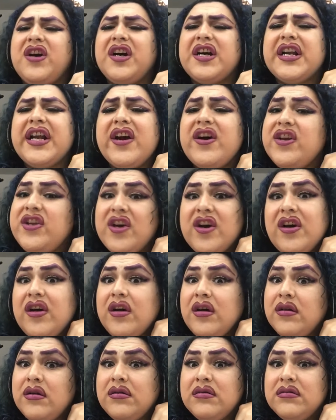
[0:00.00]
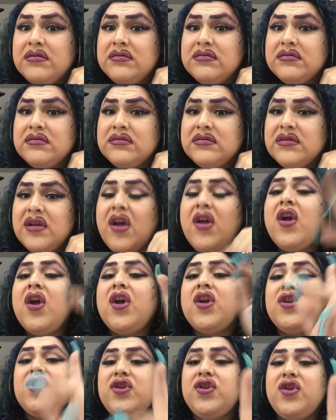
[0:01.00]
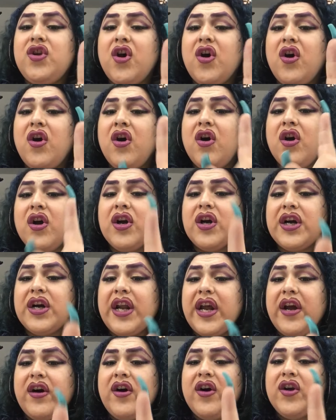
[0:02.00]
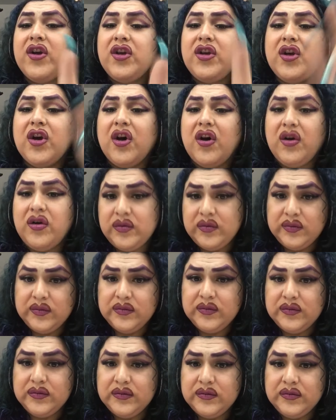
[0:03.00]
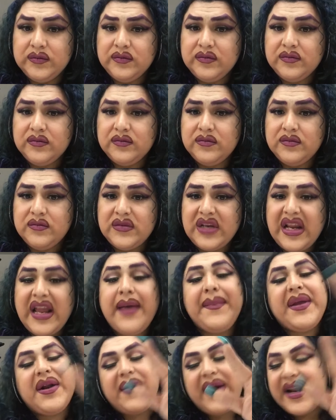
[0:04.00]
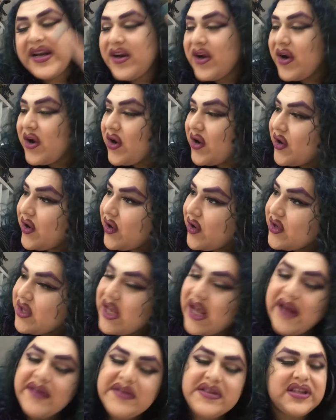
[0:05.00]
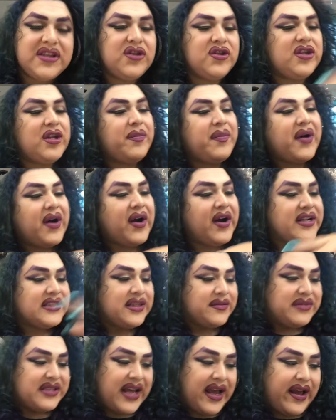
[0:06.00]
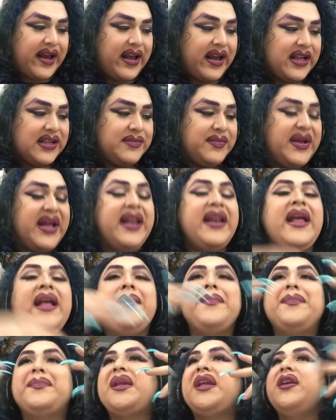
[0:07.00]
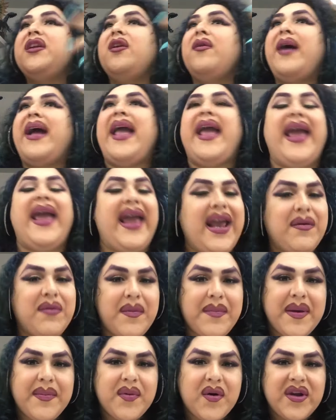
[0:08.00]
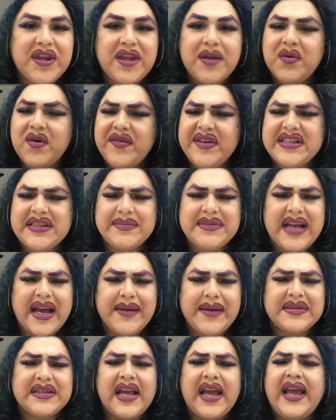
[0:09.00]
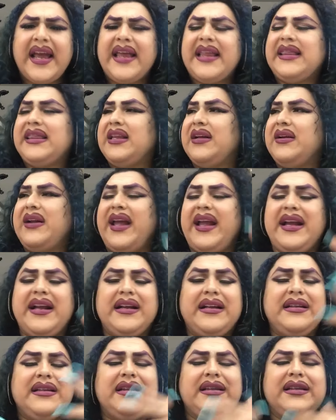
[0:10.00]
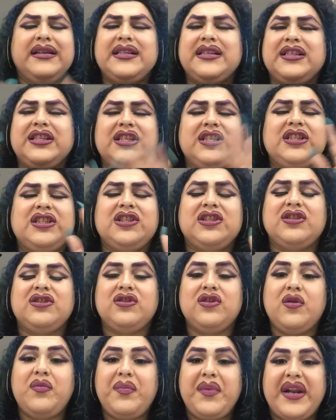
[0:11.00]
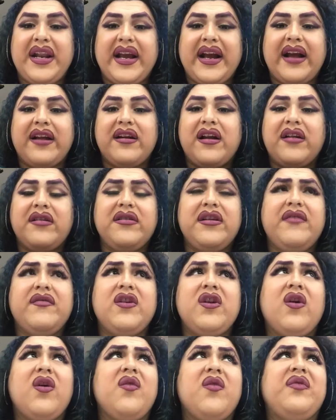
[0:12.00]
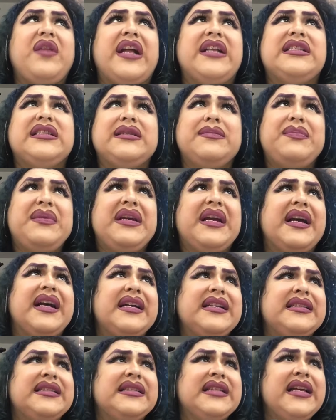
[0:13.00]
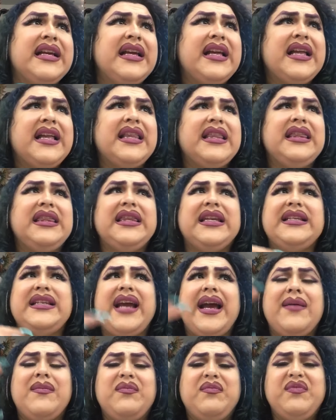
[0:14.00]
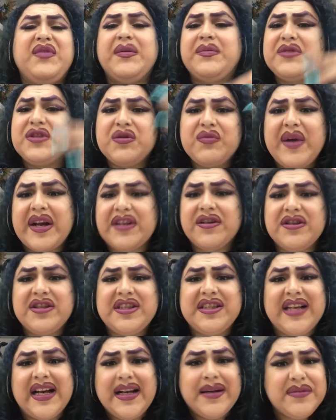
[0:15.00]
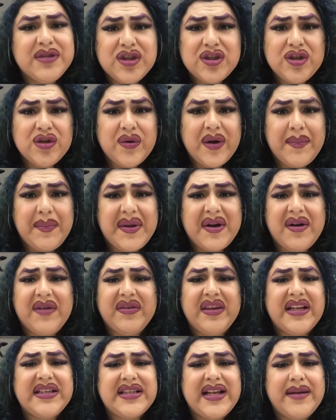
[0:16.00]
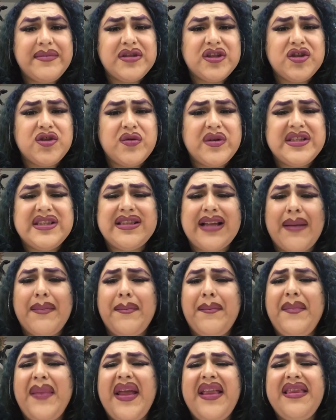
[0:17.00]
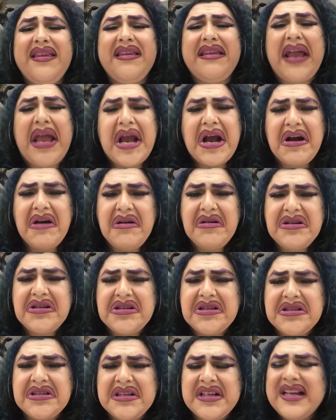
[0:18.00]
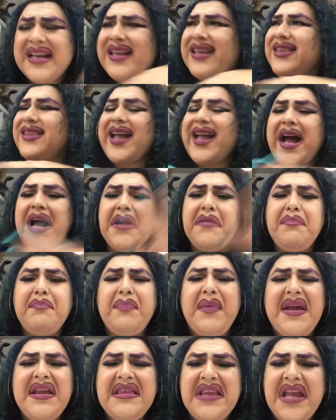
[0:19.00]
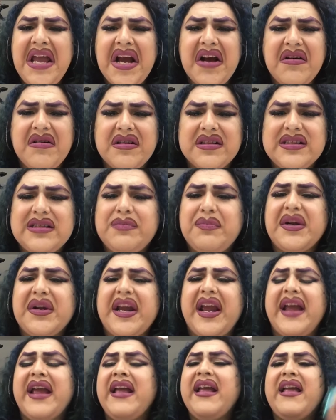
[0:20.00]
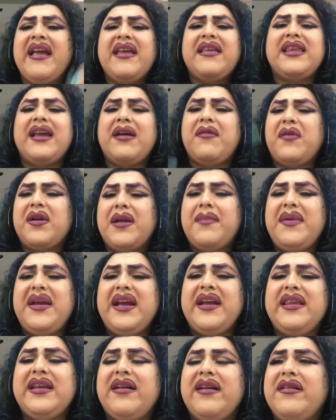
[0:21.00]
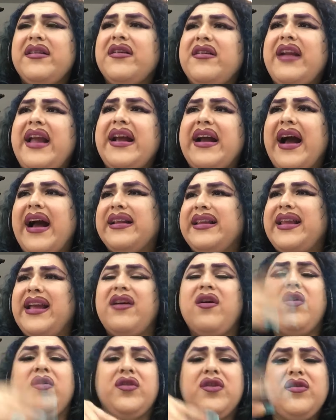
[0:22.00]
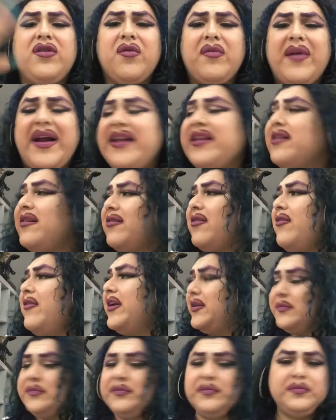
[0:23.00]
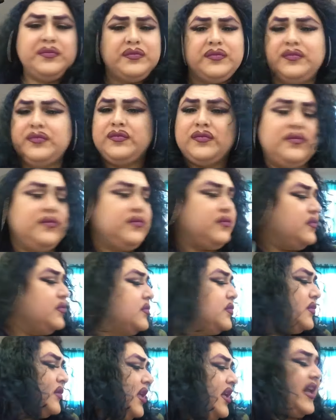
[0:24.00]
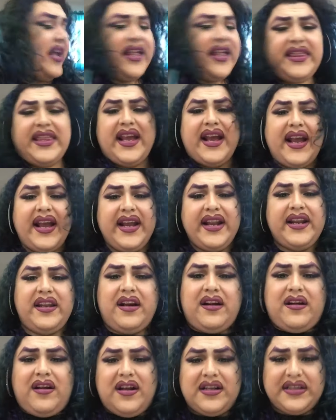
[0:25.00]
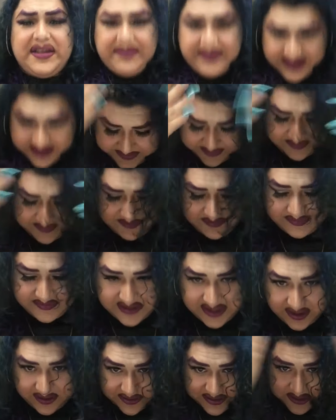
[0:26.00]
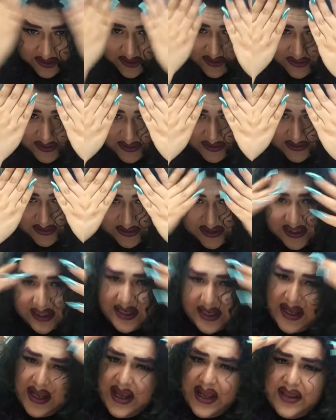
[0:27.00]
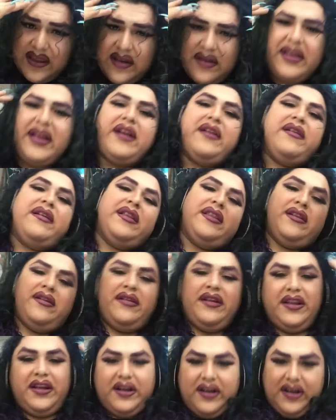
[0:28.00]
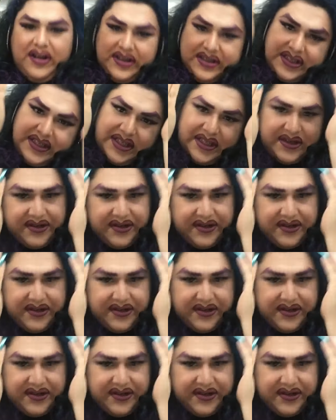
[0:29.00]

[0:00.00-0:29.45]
creo yo. No creo yo. But I know you have to do the part sometimes, but you know, I hate when people in the movie sometimes they're like this is just stupid. Like I don't, I don't even know if that's because the damn film directors tell them to do it, but if they tell them to do it, tan pendejos, tan pendejos, porque they want to be in there and they're like, they go, you know, right? They're going, and they get in the closet, right? And they close the doors, and they're there, and they're in the closet, and